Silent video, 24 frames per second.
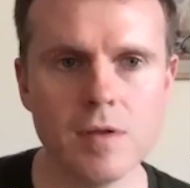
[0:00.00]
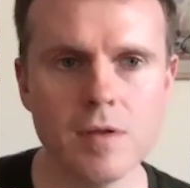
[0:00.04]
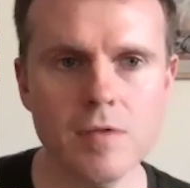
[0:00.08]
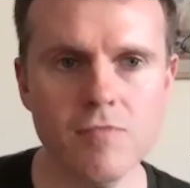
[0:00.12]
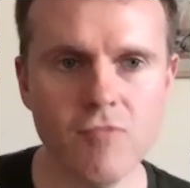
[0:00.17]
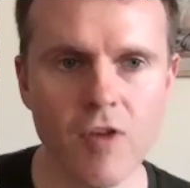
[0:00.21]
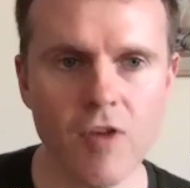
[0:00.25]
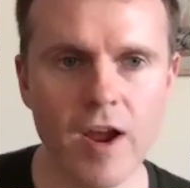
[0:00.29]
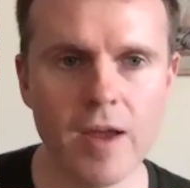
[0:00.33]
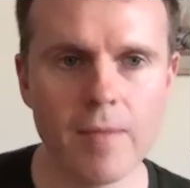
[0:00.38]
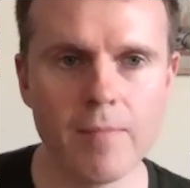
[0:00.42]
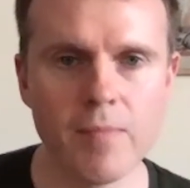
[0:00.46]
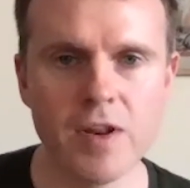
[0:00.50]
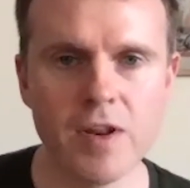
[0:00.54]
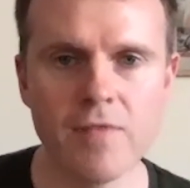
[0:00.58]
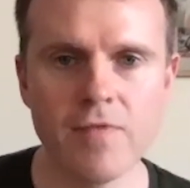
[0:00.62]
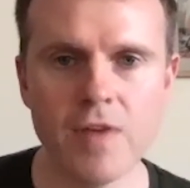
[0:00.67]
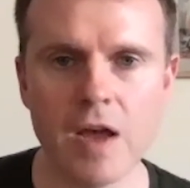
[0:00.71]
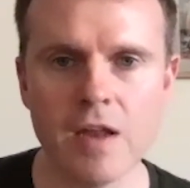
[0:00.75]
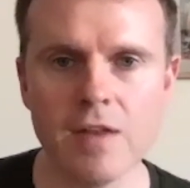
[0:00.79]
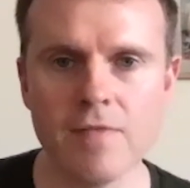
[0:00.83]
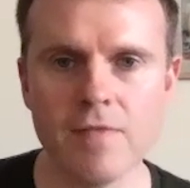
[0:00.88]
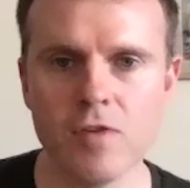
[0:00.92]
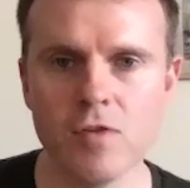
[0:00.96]
Right, but if
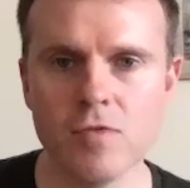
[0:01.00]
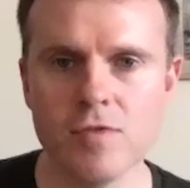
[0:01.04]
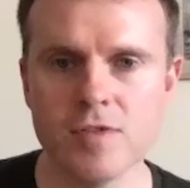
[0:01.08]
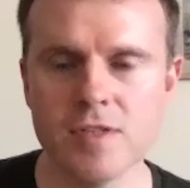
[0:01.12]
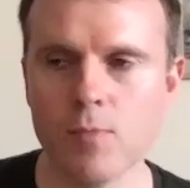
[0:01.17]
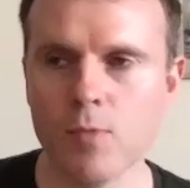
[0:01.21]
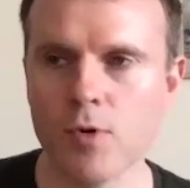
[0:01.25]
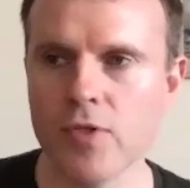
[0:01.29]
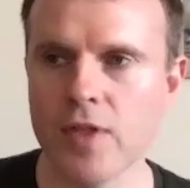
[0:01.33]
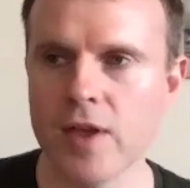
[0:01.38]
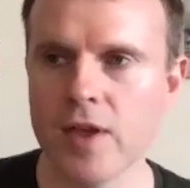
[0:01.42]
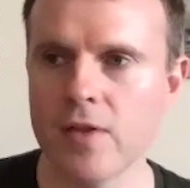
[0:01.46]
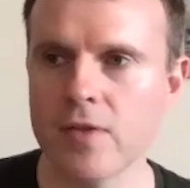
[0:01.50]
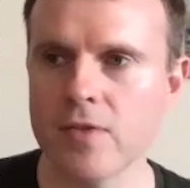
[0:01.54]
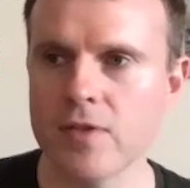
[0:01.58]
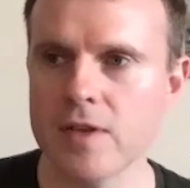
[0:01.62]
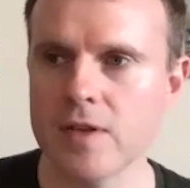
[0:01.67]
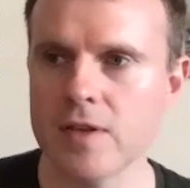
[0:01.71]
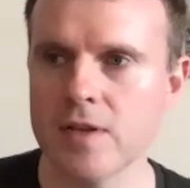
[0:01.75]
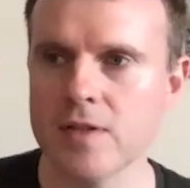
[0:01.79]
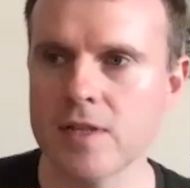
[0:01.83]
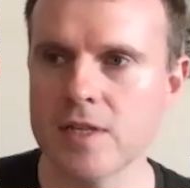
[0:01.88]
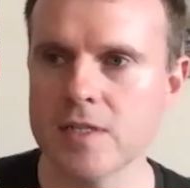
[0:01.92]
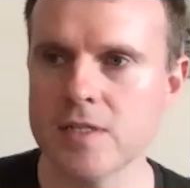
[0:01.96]
and if you said, well, that,
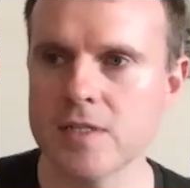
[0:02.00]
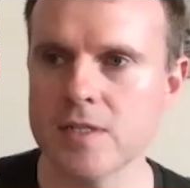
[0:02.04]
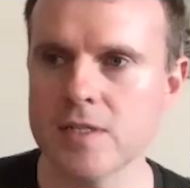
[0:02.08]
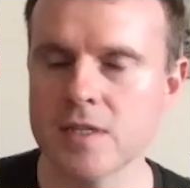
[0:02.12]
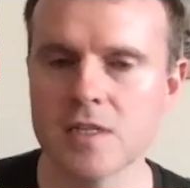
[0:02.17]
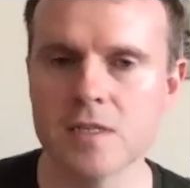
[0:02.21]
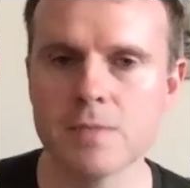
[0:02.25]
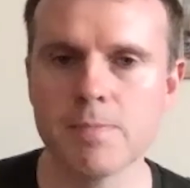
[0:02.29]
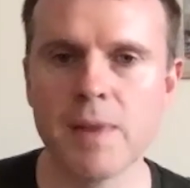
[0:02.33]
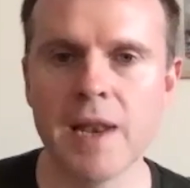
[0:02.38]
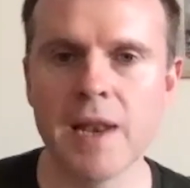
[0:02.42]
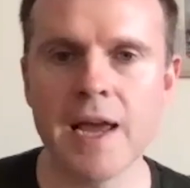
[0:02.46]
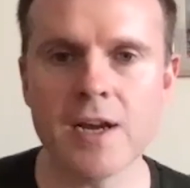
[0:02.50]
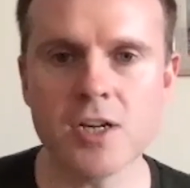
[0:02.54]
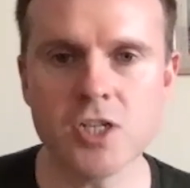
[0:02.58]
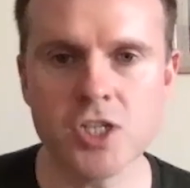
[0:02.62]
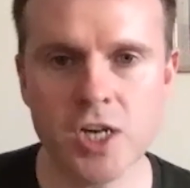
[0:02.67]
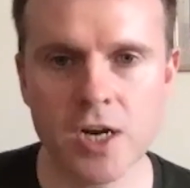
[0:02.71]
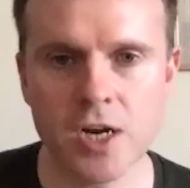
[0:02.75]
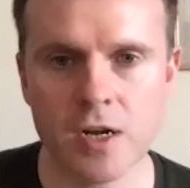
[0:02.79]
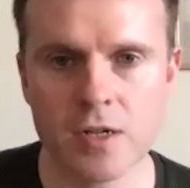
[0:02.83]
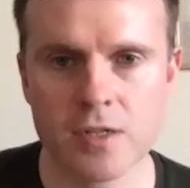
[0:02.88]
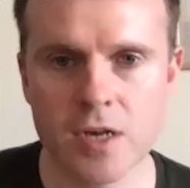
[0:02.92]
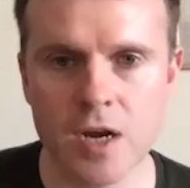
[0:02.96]
this this black
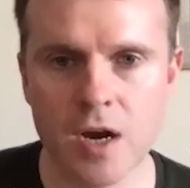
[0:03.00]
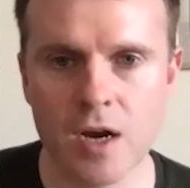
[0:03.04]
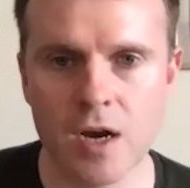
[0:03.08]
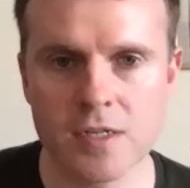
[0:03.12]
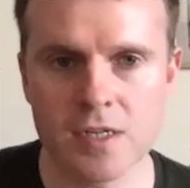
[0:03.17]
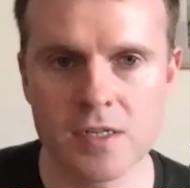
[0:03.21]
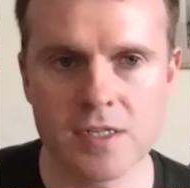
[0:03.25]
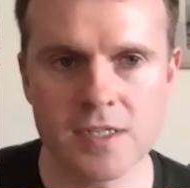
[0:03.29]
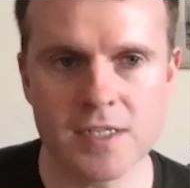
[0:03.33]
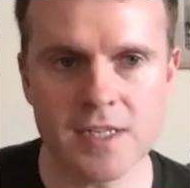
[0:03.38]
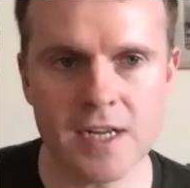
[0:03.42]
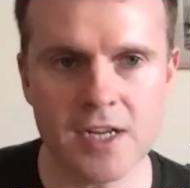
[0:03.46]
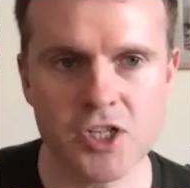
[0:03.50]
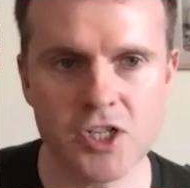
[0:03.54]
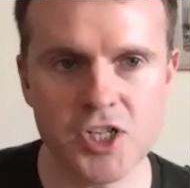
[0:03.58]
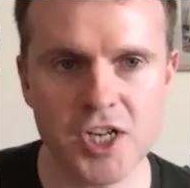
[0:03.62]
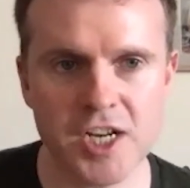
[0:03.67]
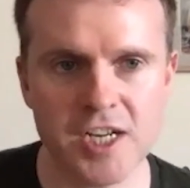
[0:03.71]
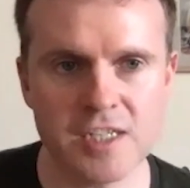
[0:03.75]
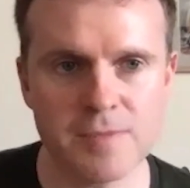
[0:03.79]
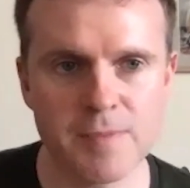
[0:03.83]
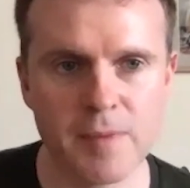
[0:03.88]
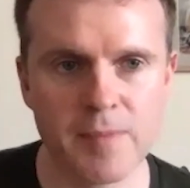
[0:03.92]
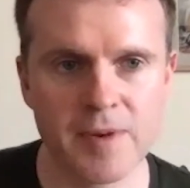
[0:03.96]
child can't understand
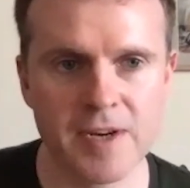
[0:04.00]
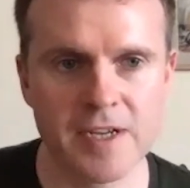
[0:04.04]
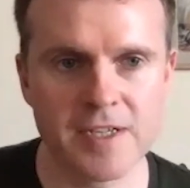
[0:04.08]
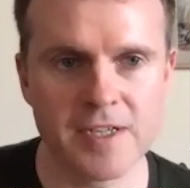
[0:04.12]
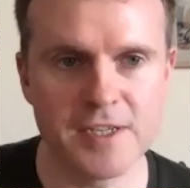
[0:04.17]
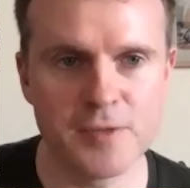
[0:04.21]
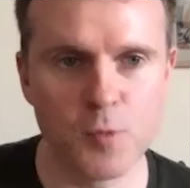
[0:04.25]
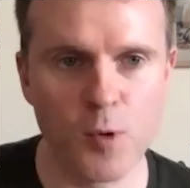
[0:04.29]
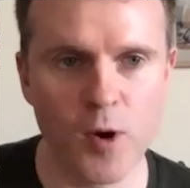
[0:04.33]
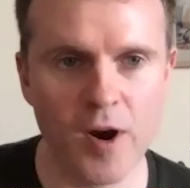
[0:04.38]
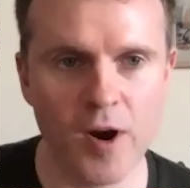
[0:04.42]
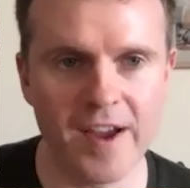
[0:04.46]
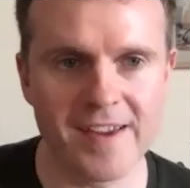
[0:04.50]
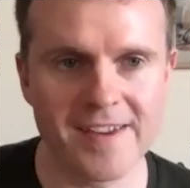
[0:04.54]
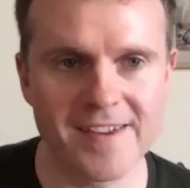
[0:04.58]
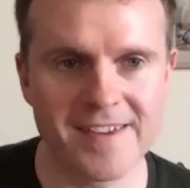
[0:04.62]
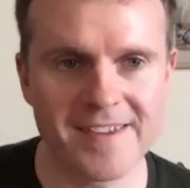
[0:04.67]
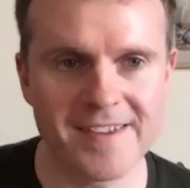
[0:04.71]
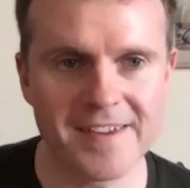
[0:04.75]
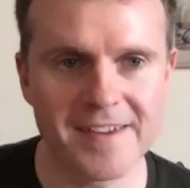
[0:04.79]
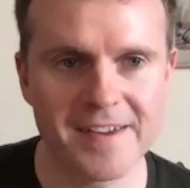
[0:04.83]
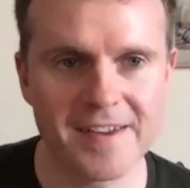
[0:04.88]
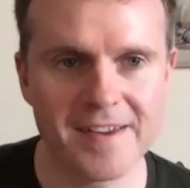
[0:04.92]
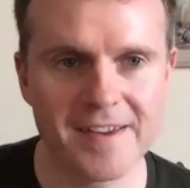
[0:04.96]
Shakespeare because he's white,